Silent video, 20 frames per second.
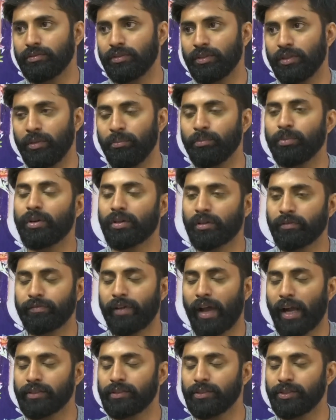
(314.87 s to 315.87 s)
you know, important
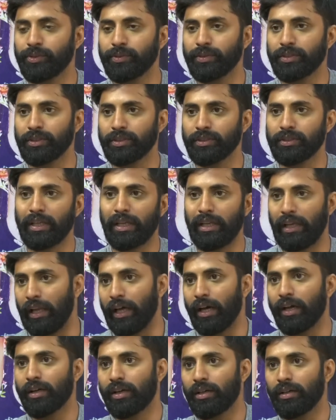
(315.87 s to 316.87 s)
factors you think, the
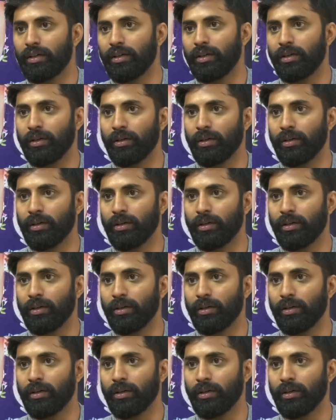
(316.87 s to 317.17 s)
luck